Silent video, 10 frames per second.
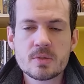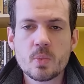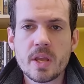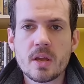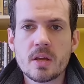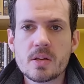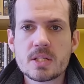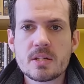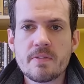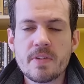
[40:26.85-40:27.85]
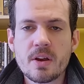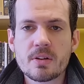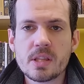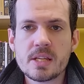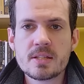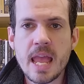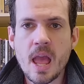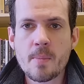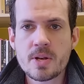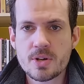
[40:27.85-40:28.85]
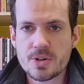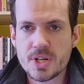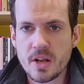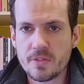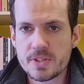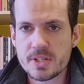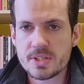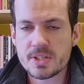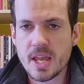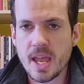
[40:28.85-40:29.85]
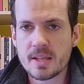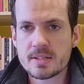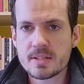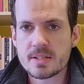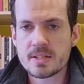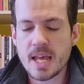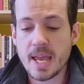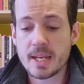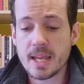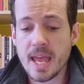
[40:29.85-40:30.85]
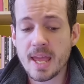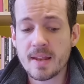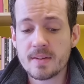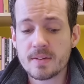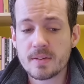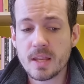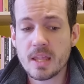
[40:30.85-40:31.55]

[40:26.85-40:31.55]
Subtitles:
we severely damage ourselves as a society. And